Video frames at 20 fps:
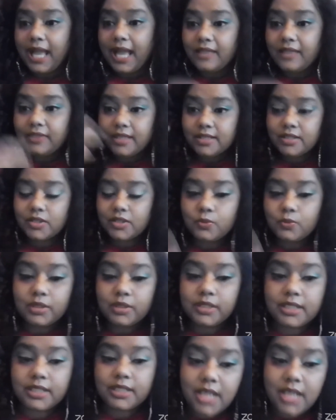And this is
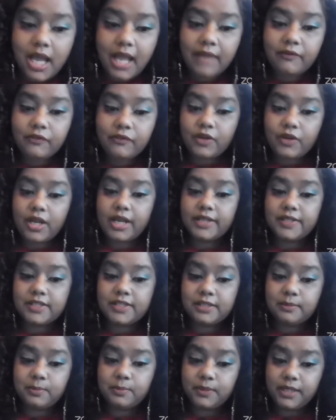really time for
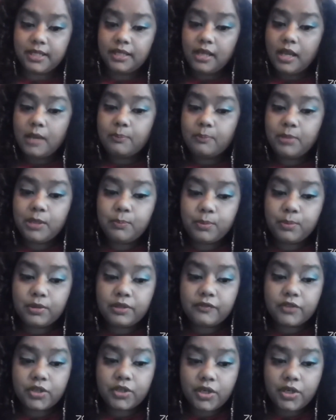us to be people
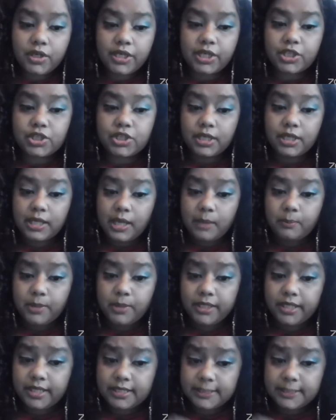of courage
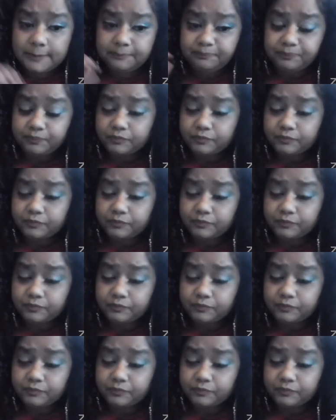because